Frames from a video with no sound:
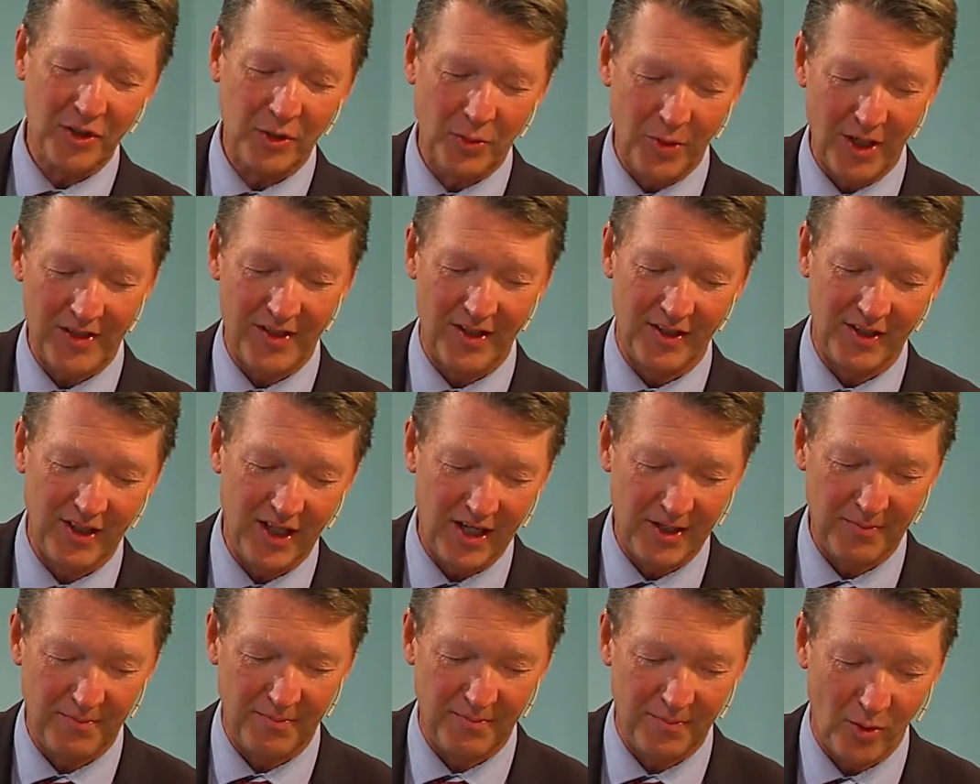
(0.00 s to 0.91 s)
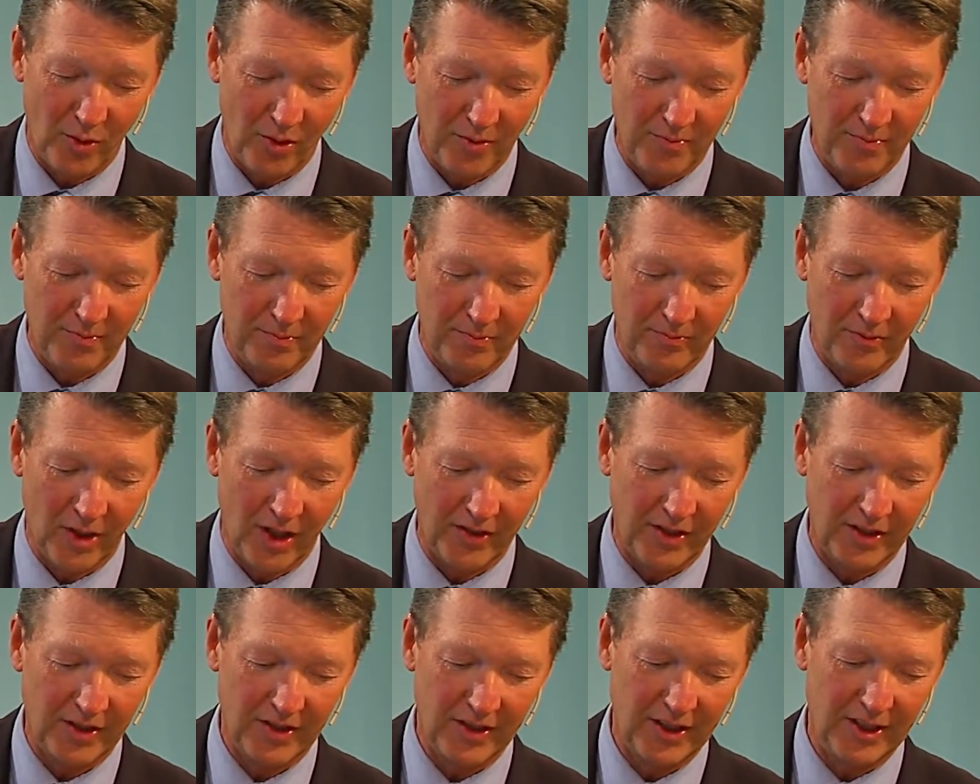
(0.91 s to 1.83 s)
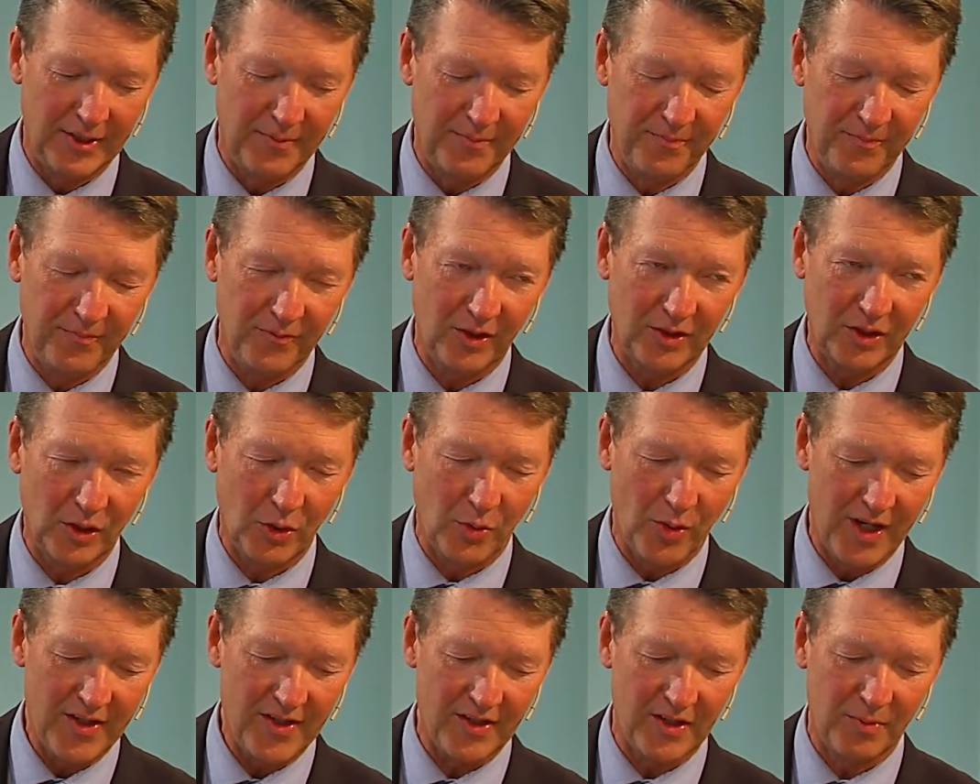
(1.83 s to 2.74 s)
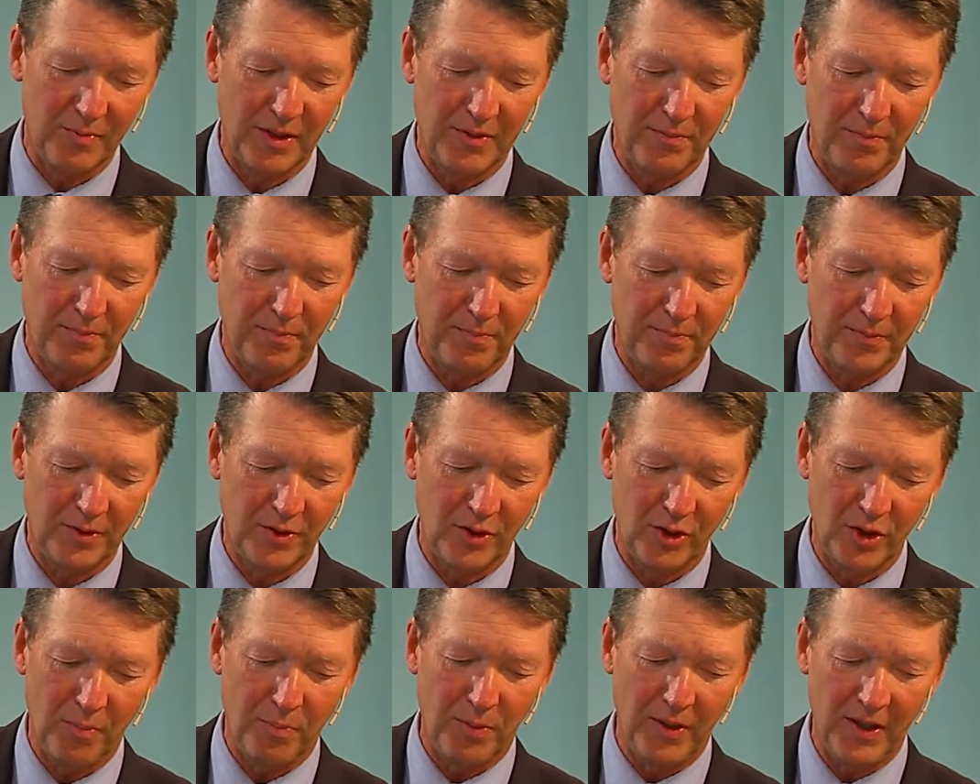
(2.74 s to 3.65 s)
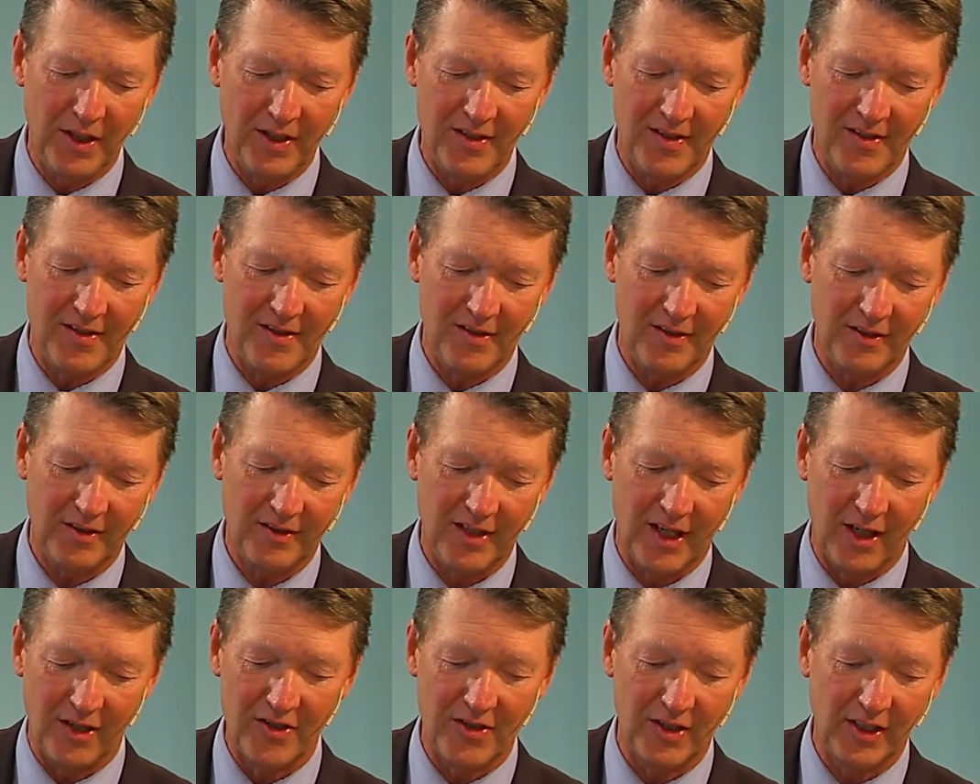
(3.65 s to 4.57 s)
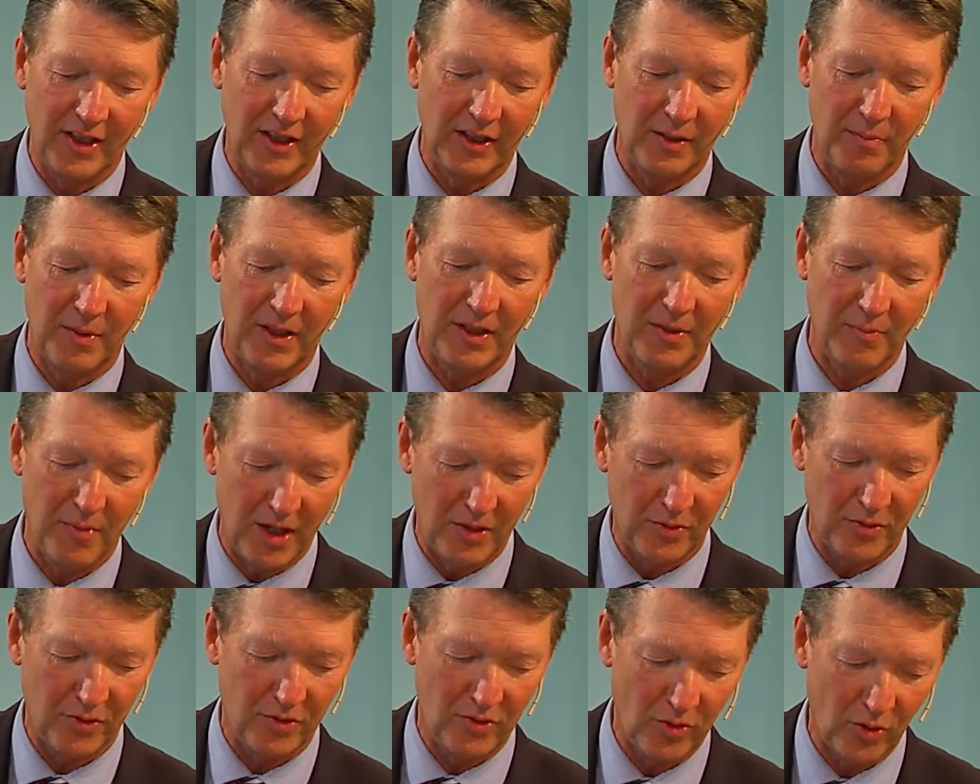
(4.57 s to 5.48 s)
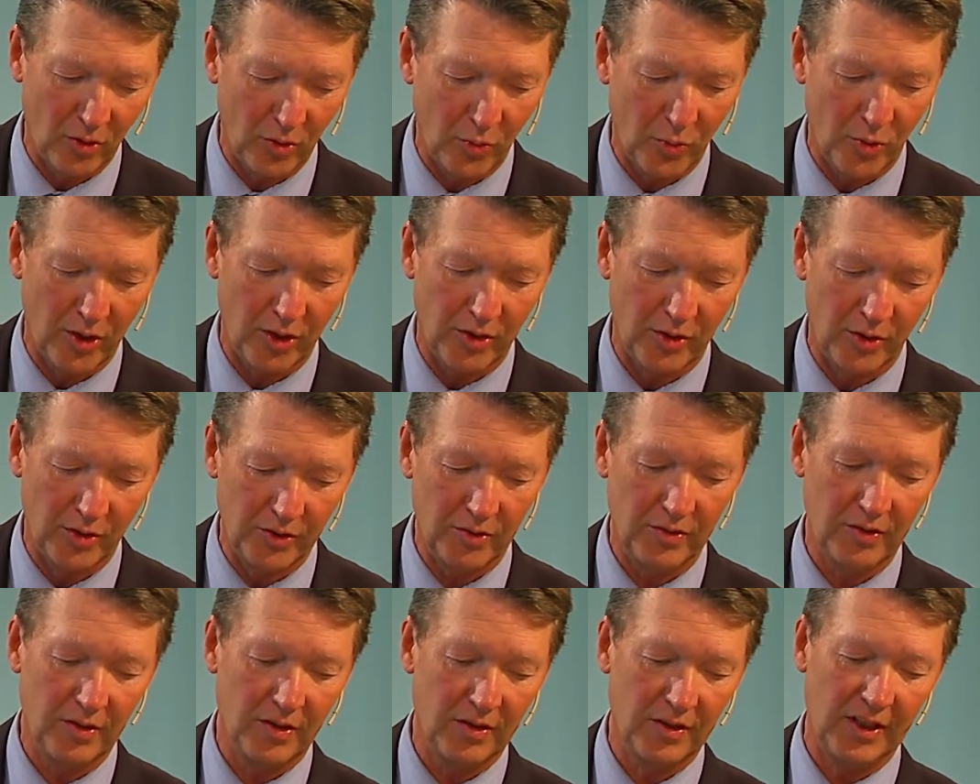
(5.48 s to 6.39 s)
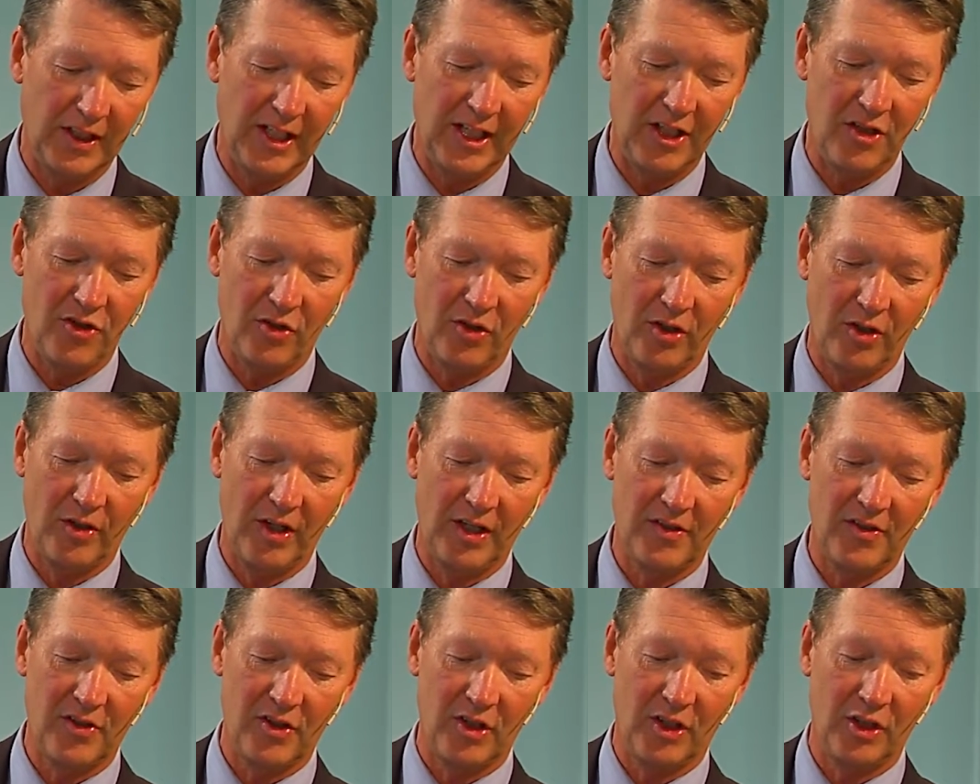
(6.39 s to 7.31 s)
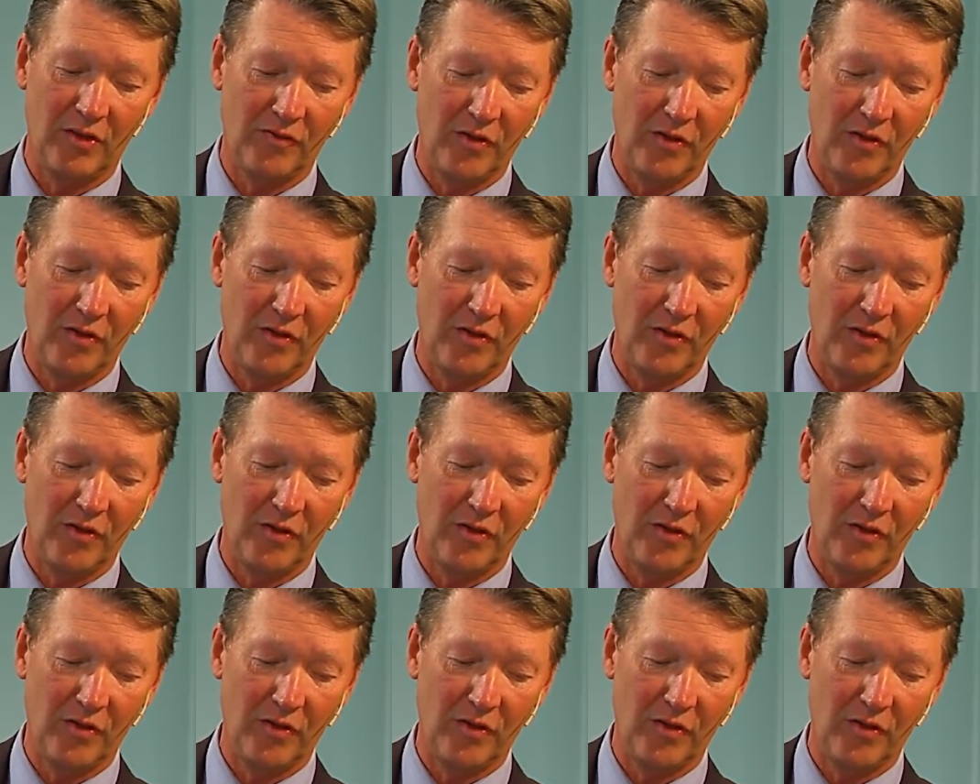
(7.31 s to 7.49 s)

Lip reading: question, or rather not question, but could you please tell us a little bit about your work on the nature and study of